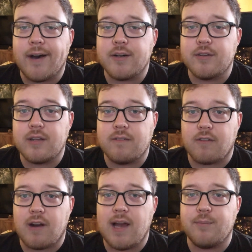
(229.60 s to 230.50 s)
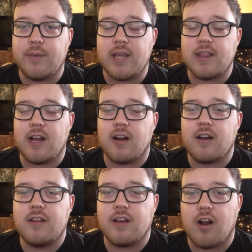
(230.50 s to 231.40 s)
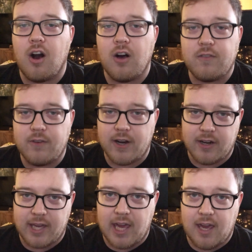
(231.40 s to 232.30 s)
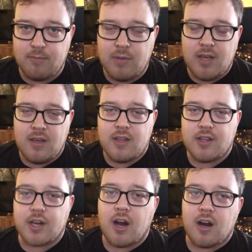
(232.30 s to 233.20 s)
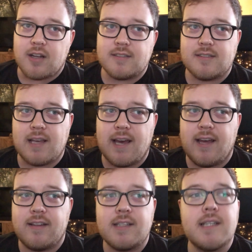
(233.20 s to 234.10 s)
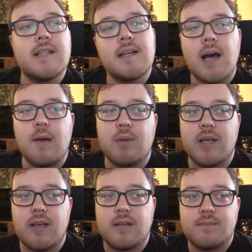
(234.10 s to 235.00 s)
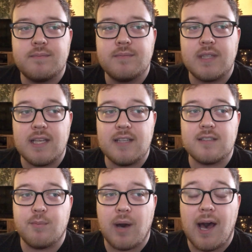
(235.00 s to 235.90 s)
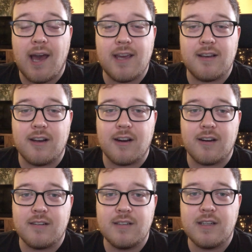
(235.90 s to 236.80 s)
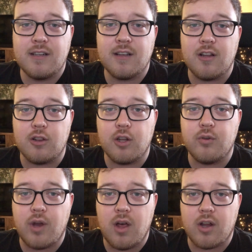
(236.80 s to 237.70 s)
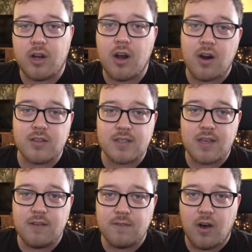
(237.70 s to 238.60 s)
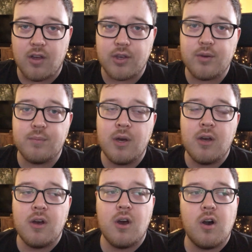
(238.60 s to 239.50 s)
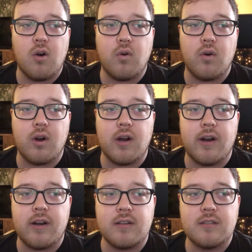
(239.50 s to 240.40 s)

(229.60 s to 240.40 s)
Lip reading: who live around me. They're all fair game. The cards that I'm going to need to buy are low dollar cards in volume, or